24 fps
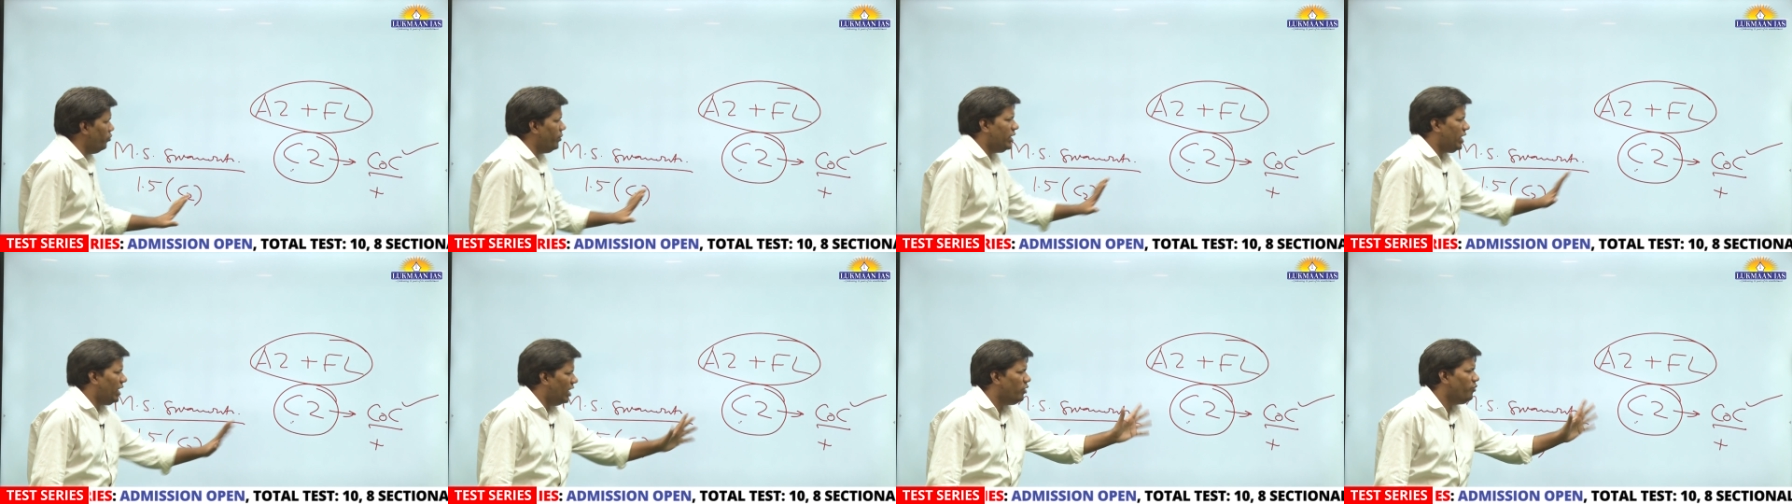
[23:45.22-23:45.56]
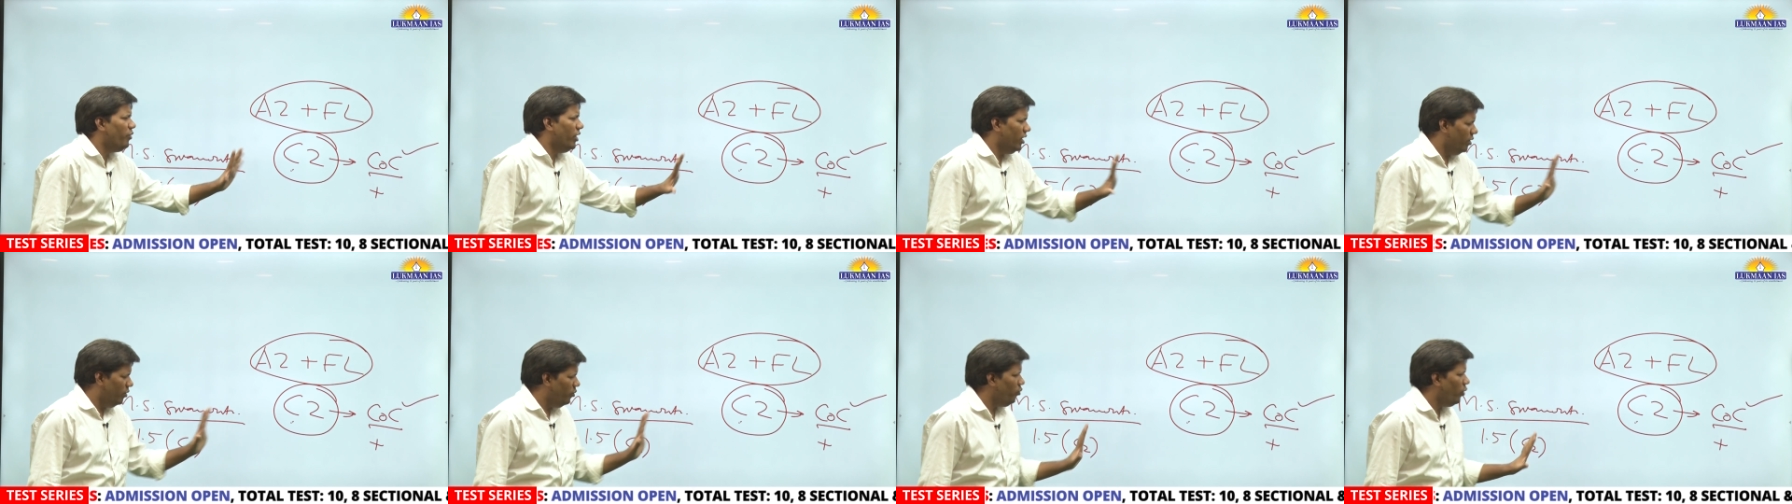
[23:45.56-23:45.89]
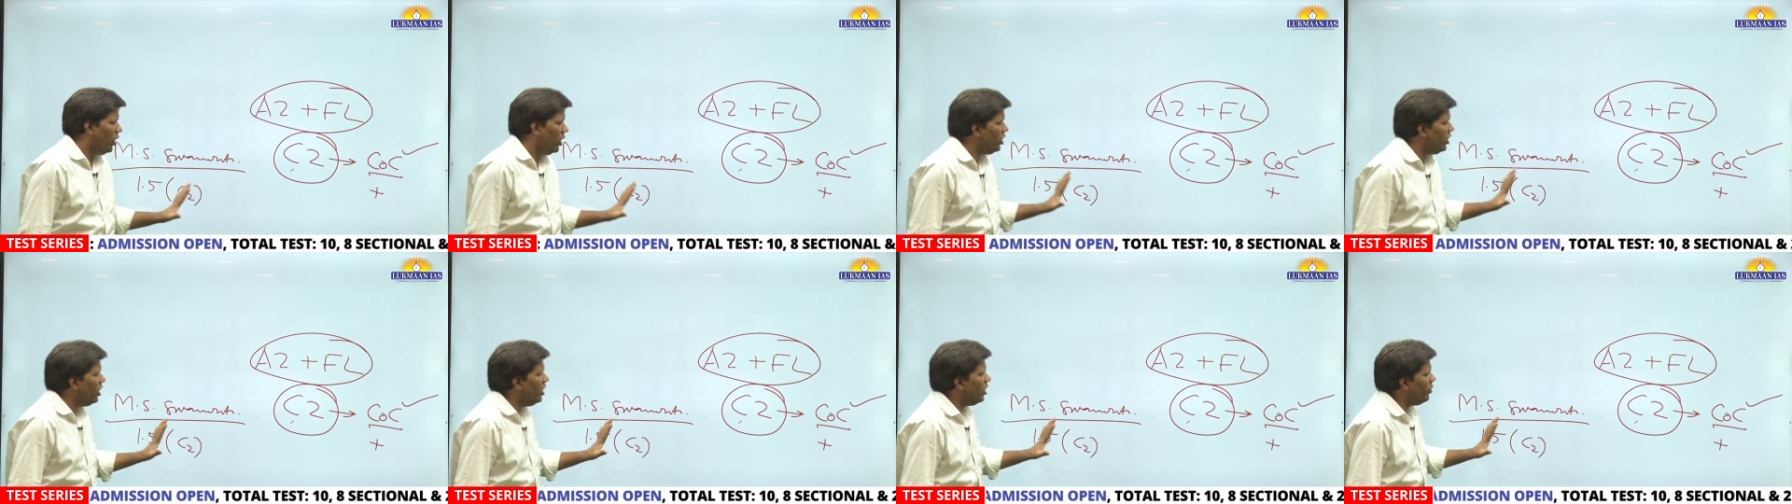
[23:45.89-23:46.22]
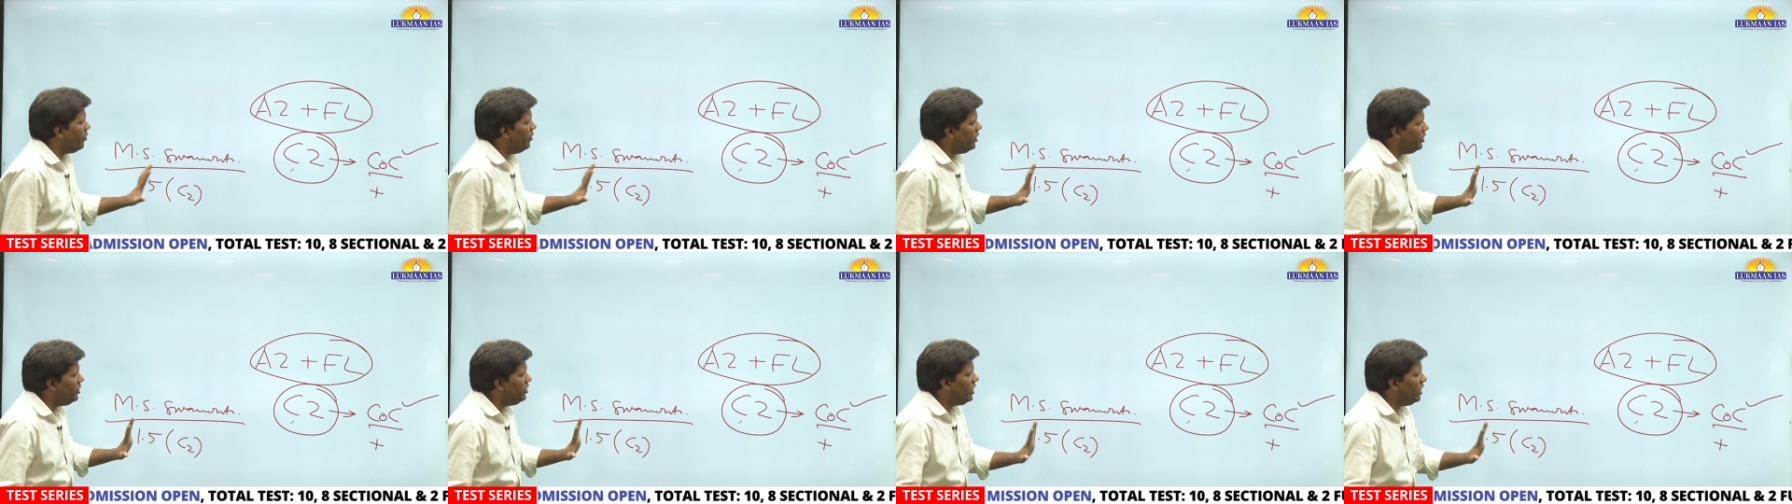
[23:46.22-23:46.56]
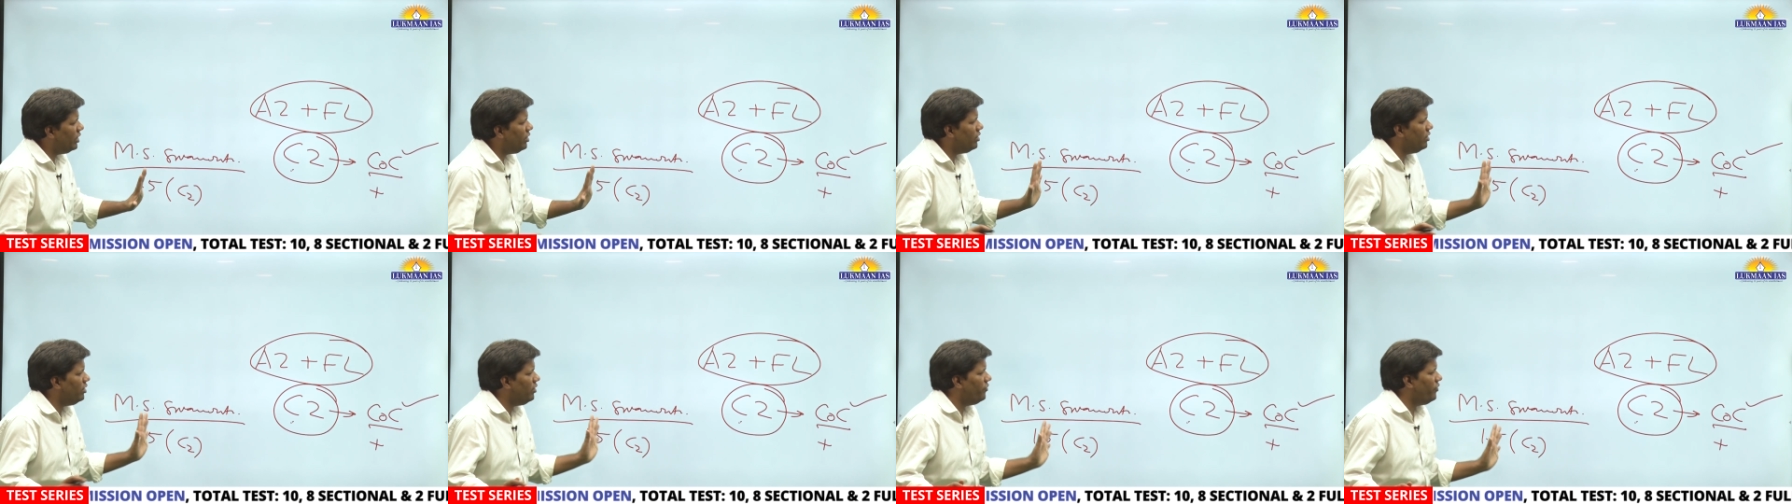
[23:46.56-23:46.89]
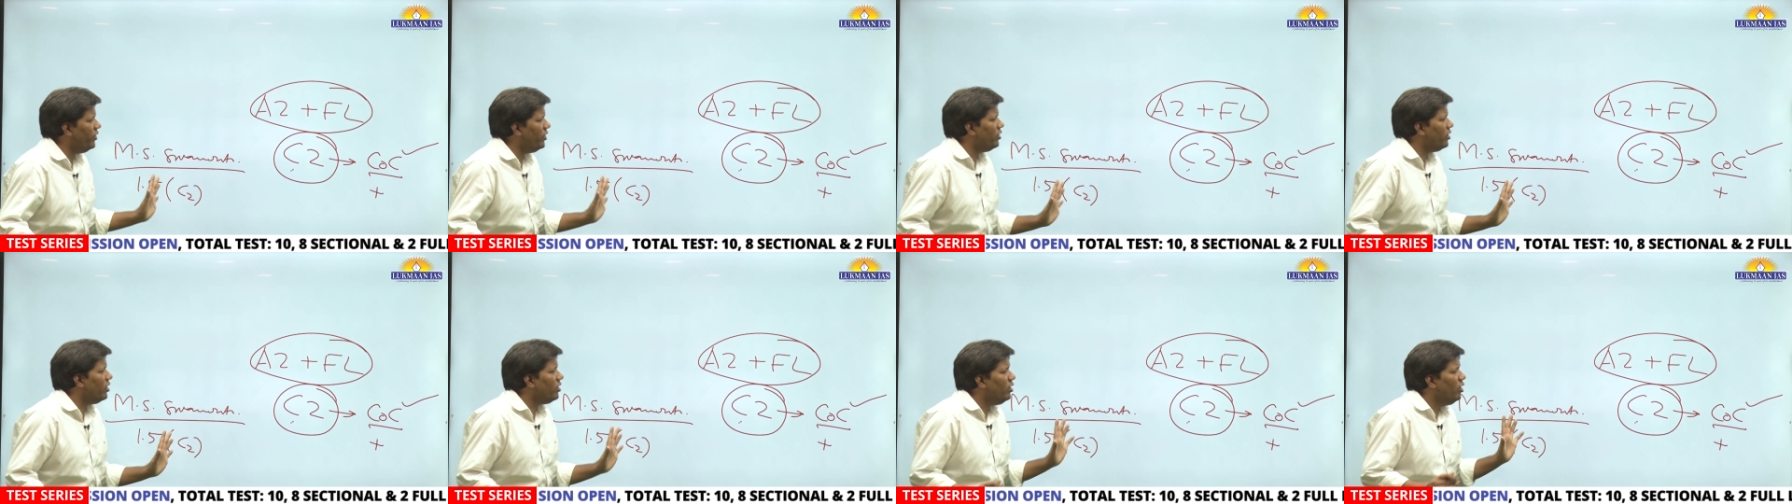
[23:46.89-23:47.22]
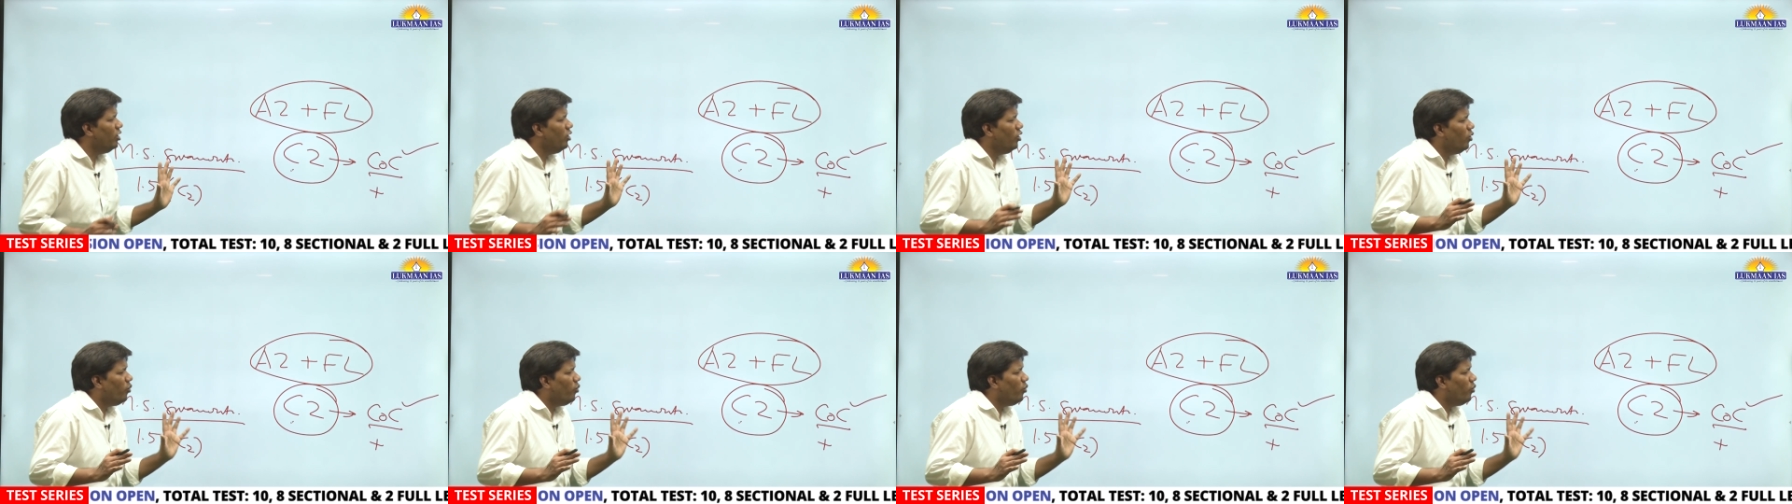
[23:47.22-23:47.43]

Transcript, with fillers: But anyway, what they recommended, that is a different thing.